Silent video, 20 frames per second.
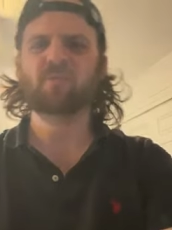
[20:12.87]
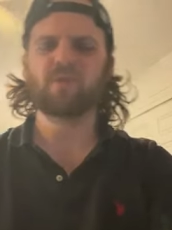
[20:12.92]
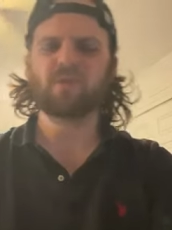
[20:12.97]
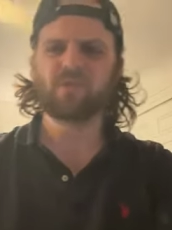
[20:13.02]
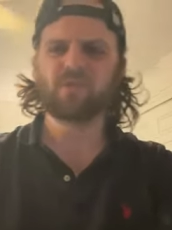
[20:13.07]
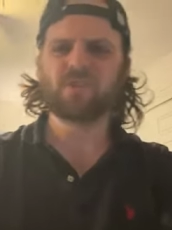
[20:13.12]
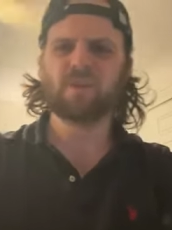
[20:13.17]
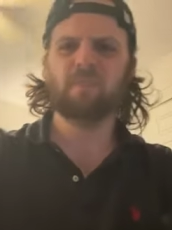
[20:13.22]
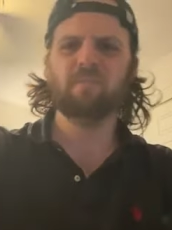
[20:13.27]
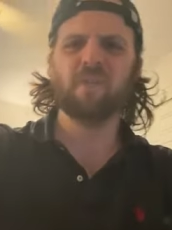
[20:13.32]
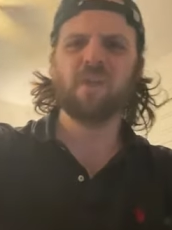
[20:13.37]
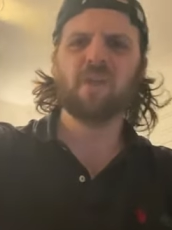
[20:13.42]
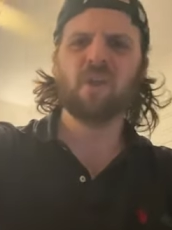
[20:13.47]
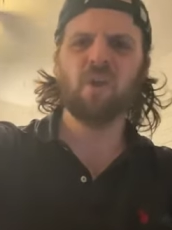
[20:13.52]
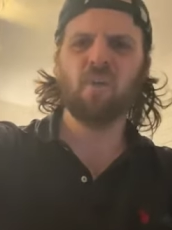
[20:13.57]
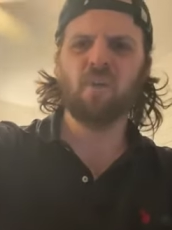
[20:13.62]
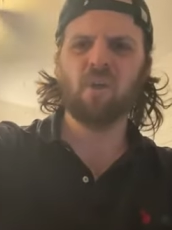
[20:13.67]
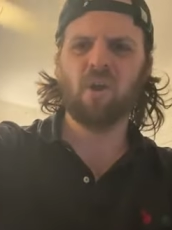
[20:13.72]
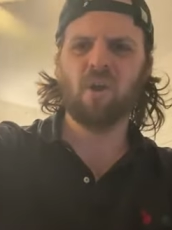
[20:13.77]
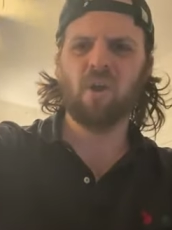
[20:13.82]
There's something
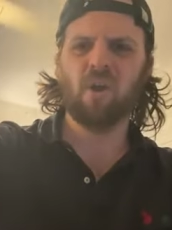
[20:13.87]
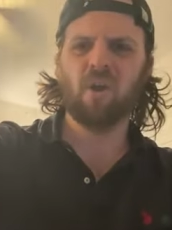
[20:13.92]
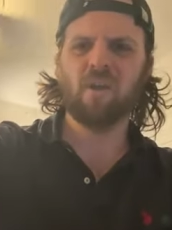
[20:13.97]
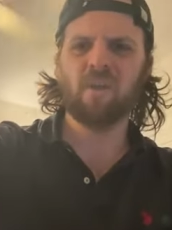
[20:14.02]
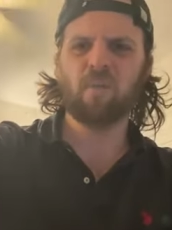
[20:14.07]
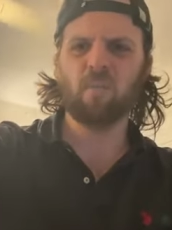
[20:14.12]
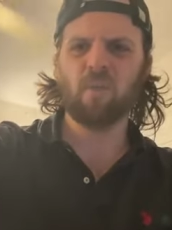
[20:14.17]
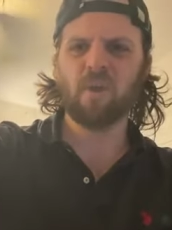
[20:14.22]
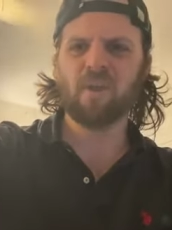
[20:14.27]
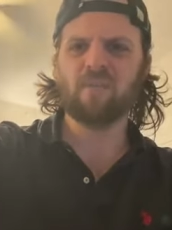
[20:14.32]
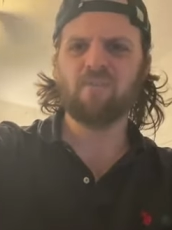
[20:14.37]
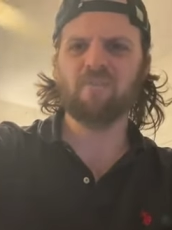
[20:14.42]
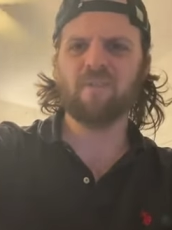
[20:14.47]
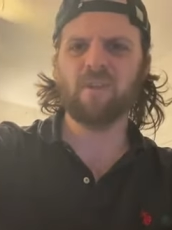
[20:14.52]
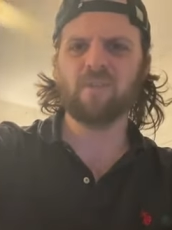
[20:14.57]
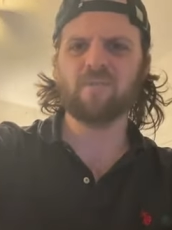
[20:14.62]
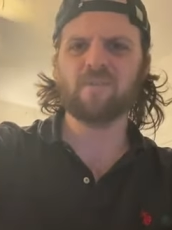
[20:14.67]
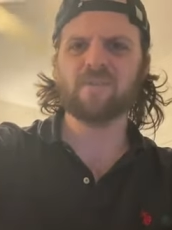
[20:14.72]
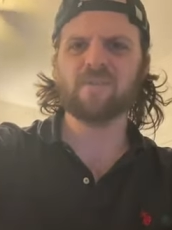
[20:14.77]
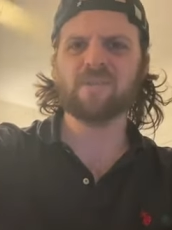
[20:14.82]
going on, and we're gonna
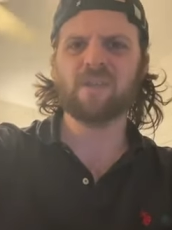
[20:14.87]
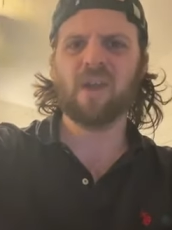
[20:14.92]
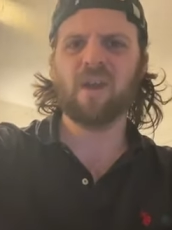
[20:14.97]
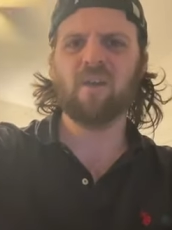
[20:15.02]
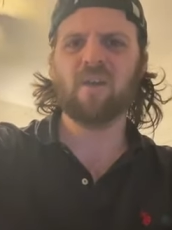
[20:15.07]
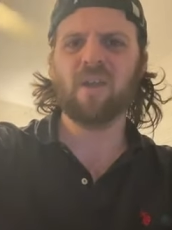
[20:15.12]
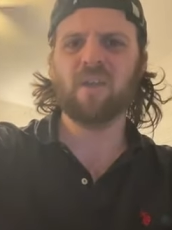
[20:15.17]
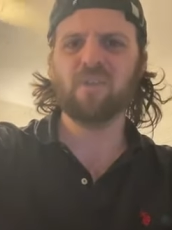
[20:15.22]
figure this out.